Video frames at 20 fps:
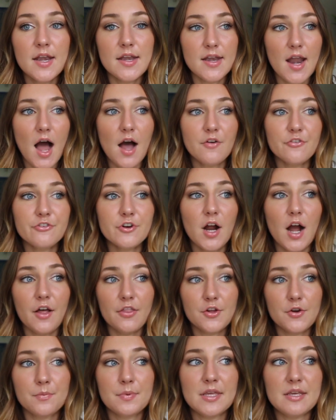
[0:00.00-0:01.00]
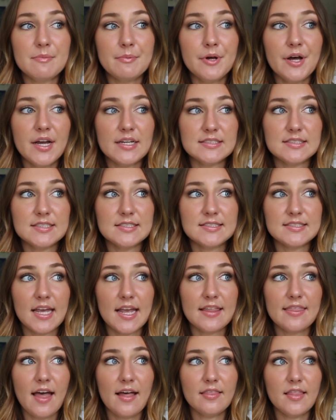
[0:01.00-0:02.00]
not for other people, and to
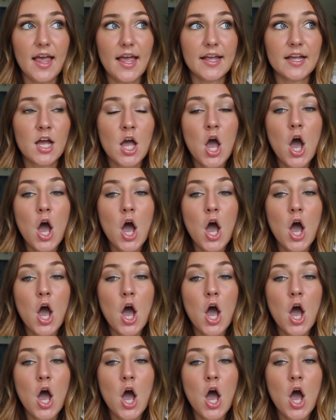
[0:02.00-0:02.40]
say that like,